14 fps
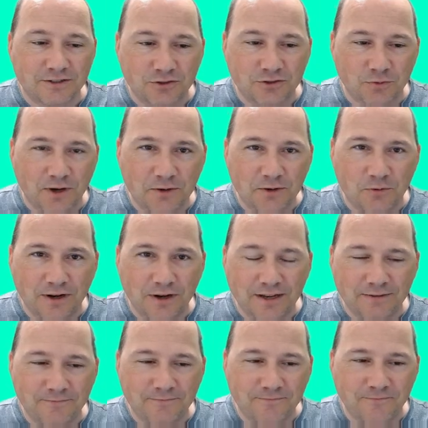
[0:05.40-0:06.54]

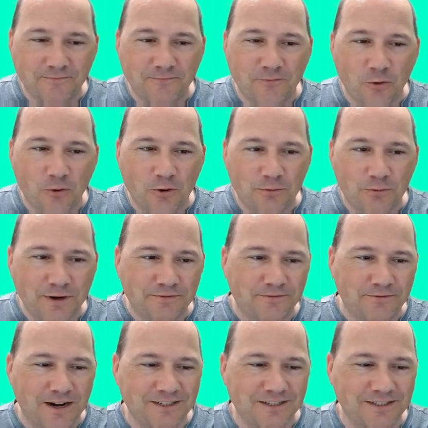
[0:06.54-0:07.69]
2024
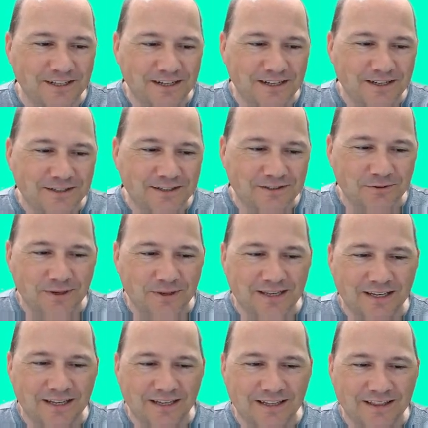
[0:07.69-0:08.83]
refresh so we
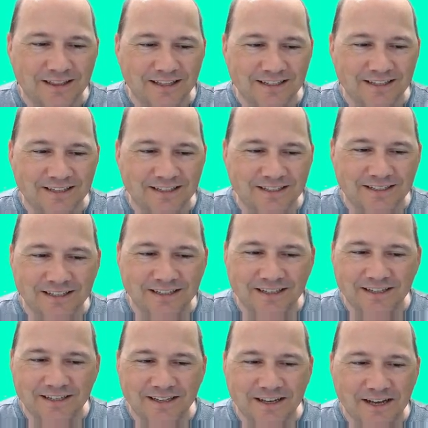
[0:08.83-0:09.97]
can get this
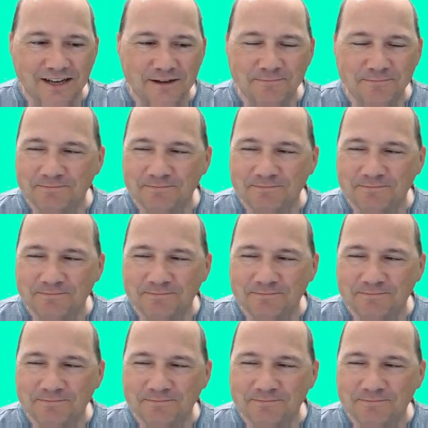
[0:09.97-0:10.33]
um,